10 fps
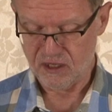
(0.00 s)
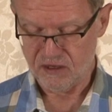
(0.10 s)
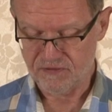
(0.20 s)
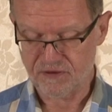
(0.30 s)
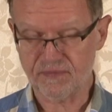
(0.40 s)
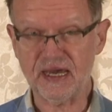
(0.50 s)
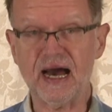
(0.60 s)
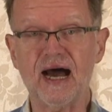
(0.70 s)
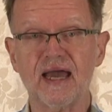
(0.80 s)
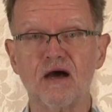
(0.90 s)
from the
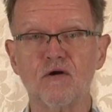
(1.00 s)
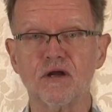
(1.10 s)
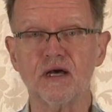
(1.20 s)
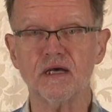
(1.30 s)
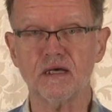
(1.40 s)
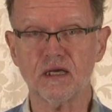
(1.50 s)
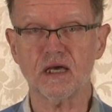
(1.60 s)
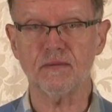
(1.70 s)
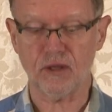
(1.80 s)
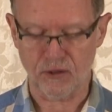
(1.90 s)
Iona
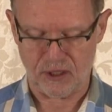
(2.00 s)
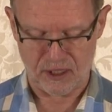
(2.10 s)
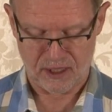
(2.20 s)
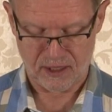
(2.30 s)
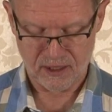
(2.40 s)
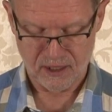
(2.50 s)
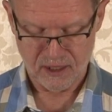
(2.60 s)
Community